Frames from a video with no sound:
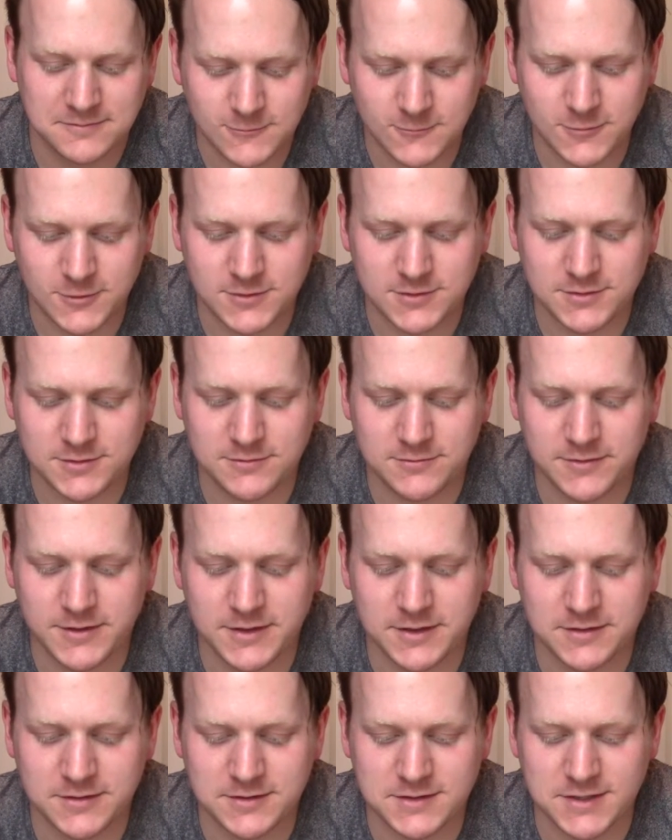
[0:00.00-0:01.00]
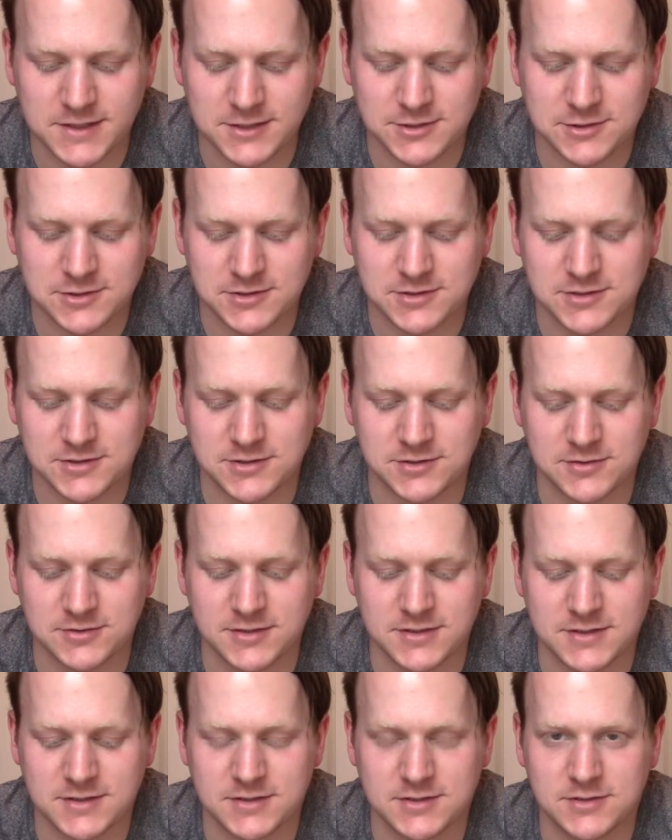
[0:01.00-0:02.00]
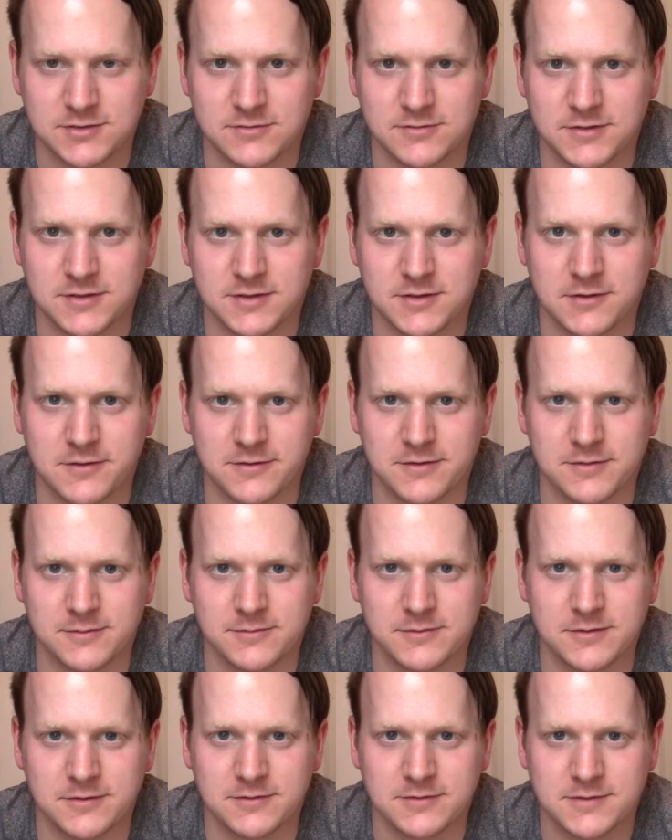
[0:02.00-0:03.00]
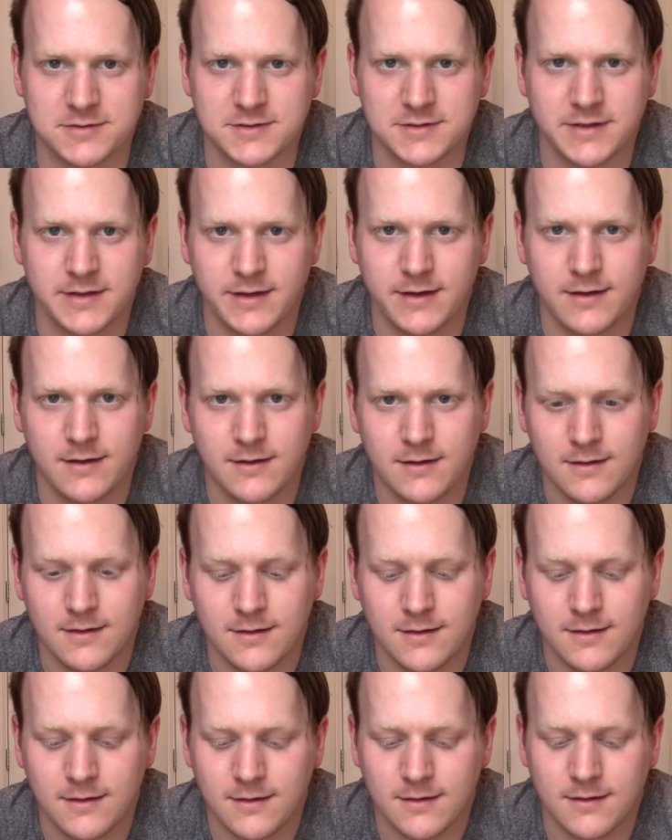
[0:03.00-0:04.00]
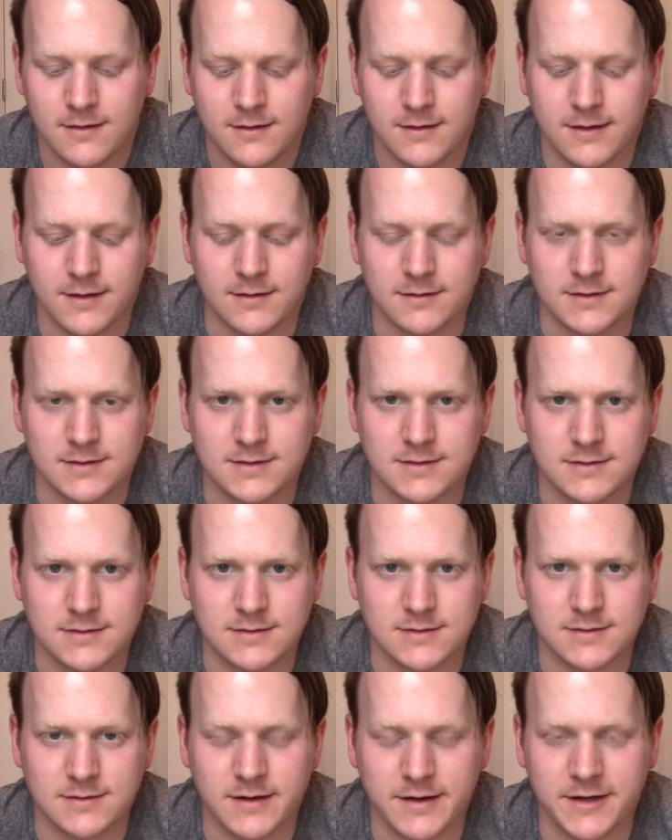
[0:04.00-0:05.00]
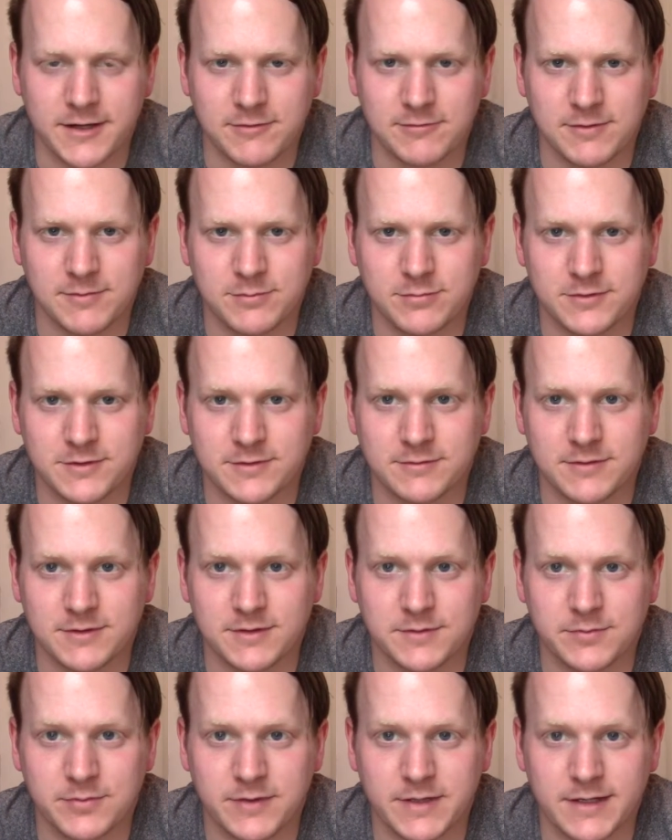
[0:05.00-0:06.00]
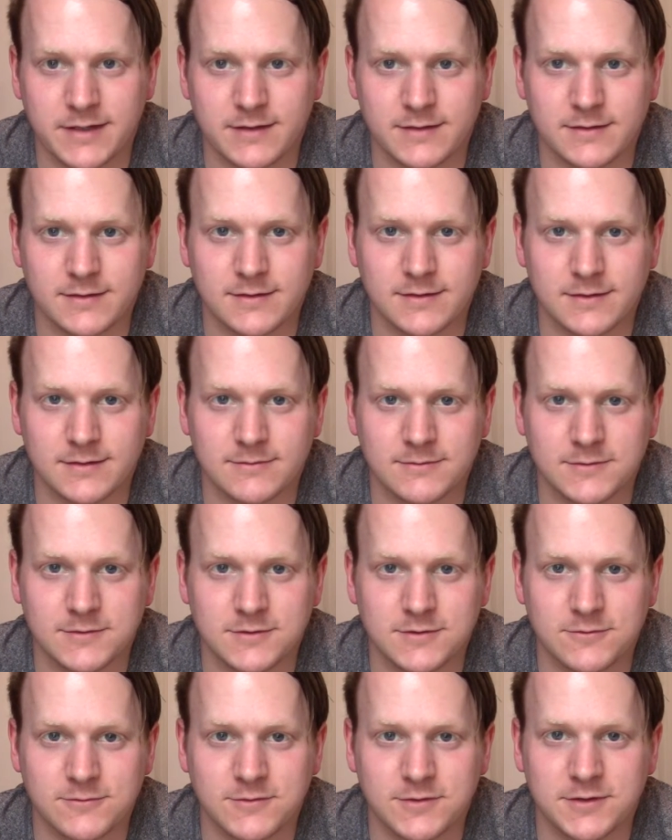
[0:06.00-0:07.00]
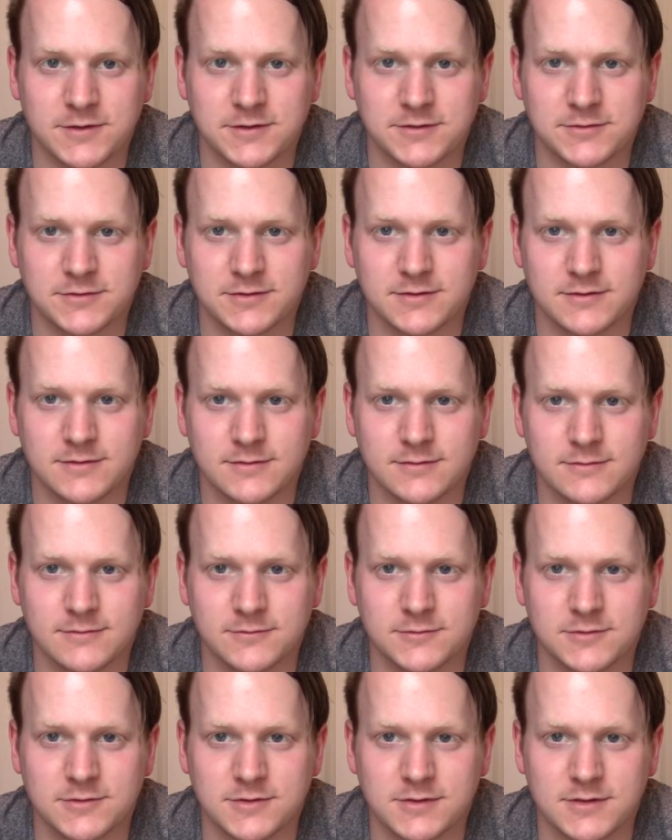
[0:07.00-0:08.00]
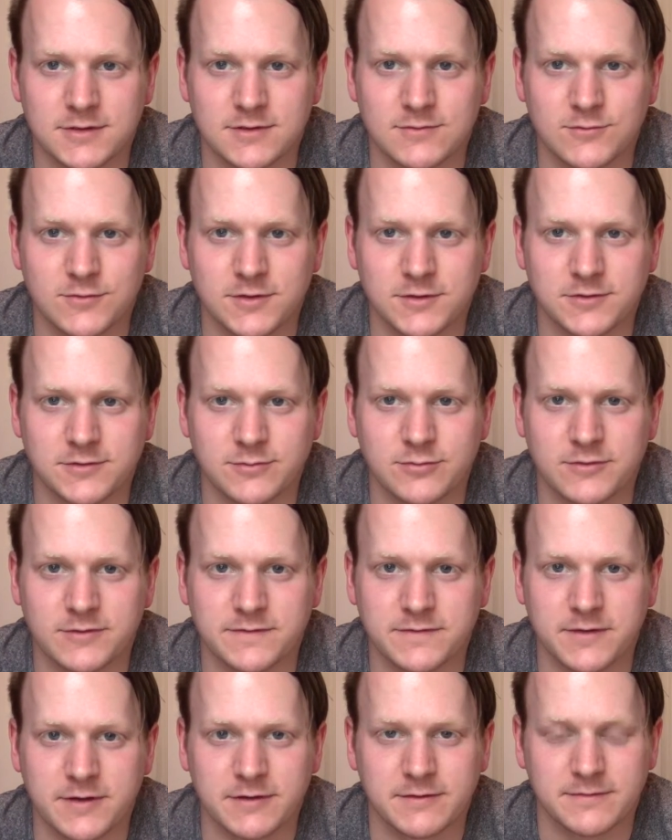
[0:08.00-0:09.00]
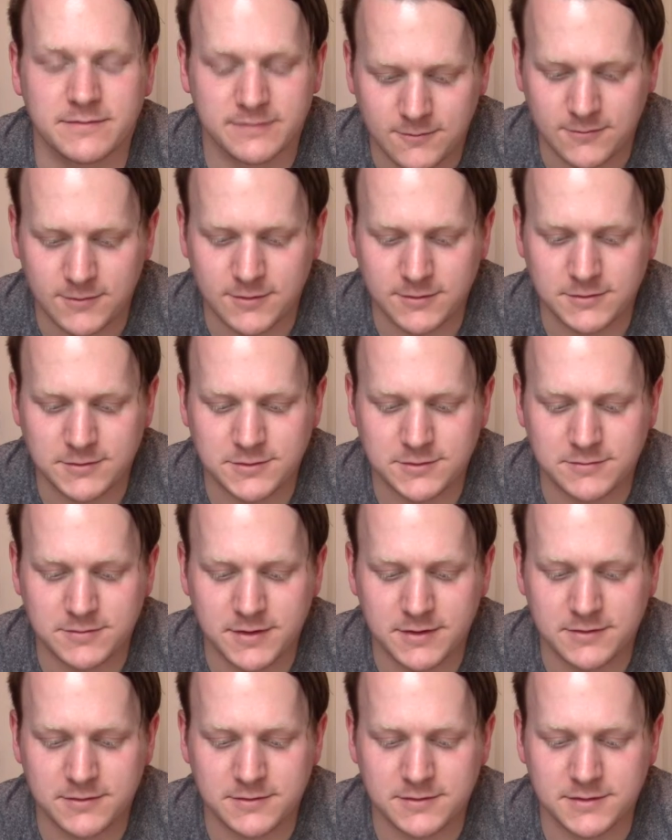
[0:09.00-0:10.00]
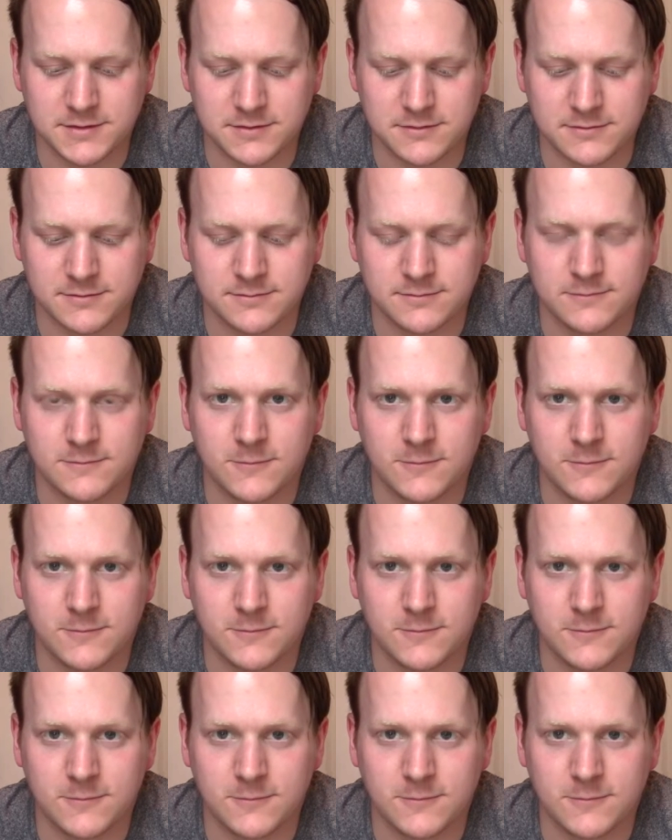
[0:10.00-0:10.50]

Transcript: What two radio stations do you listen to in the car the most? I listen to 93.3 The Planet and Whistle 100, which is 100.5. What would you rather do?